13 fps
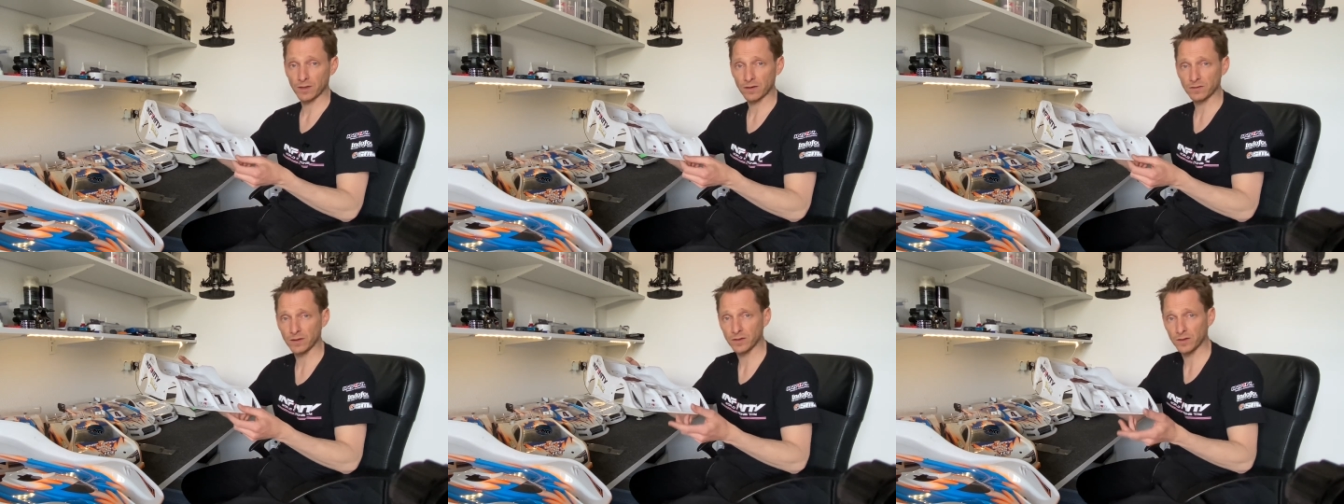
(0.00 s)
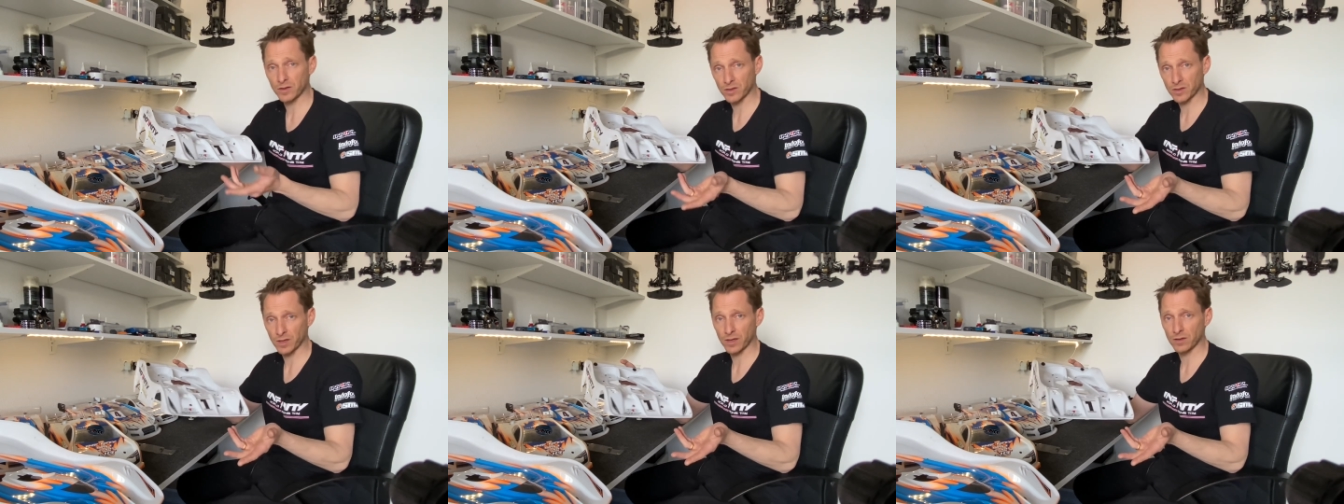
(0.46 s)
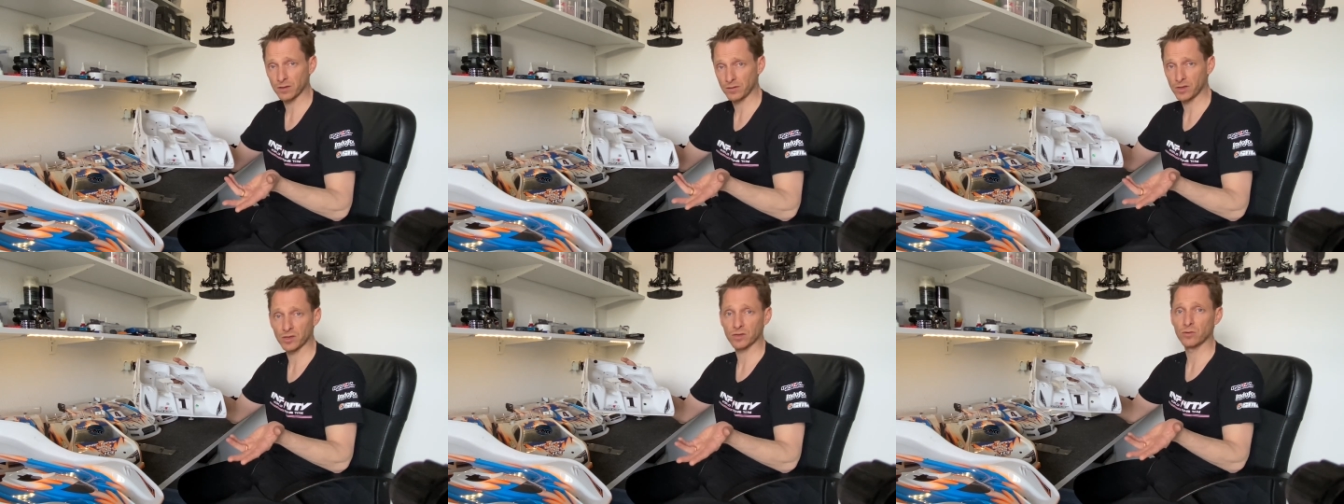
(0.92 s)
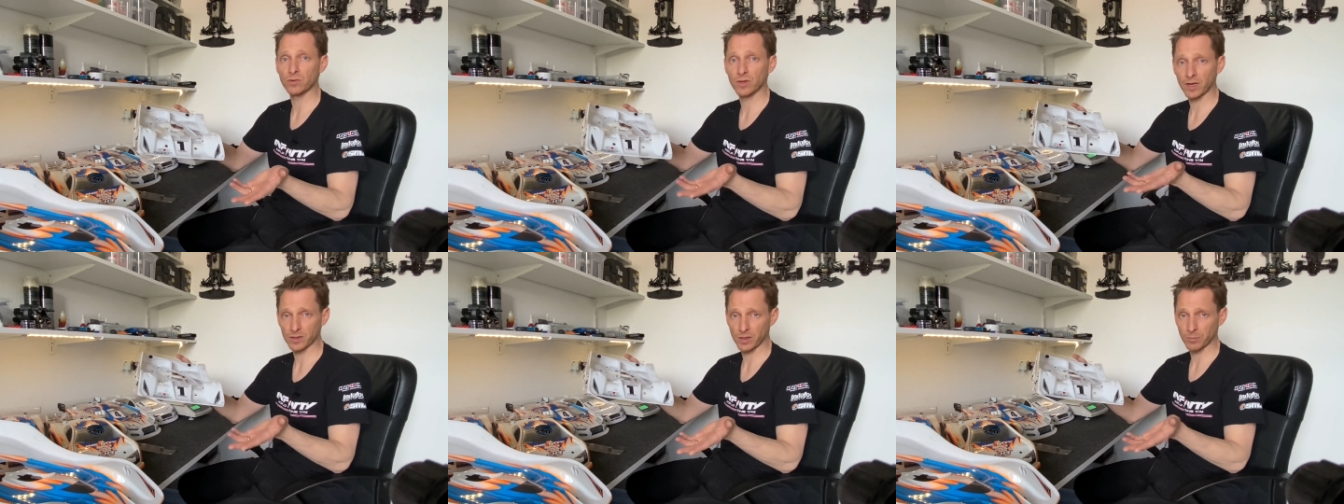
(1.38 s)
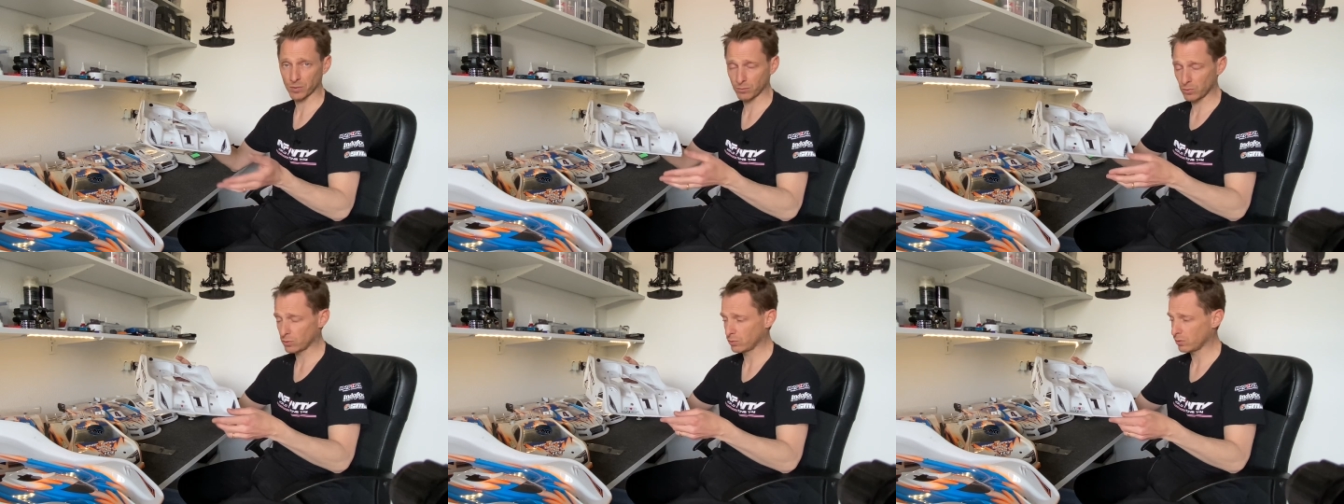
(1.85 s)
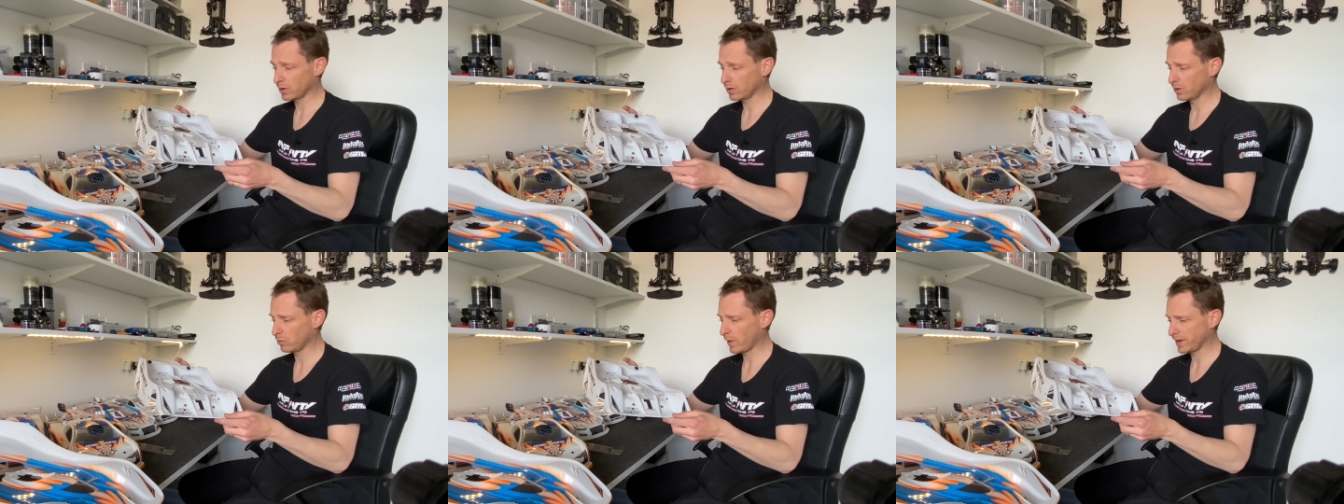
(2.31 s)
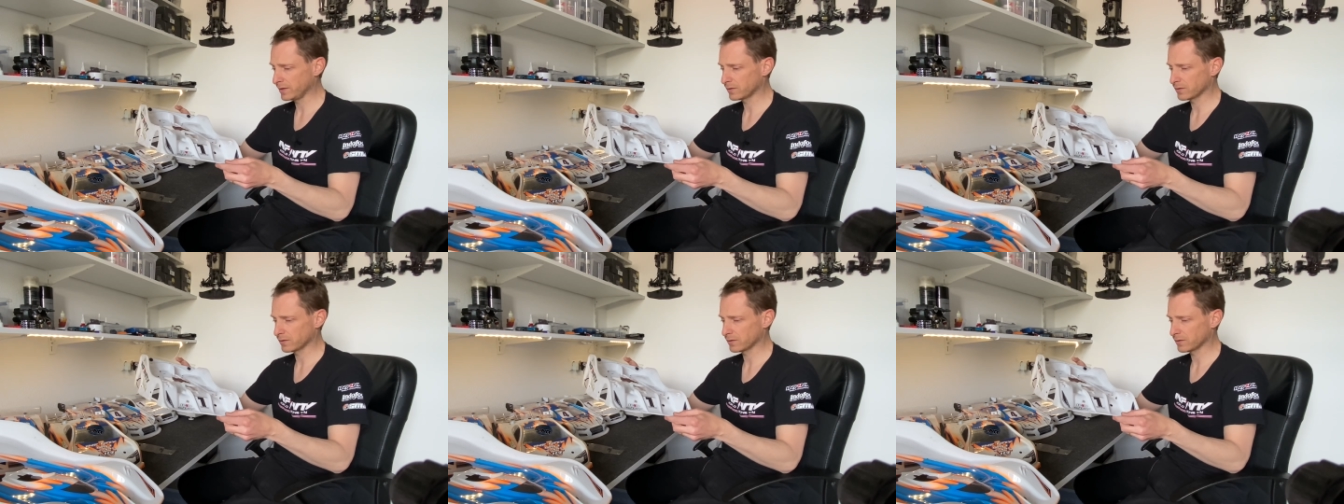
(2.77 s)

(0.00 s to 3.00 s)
I think this is a good acceptable weight.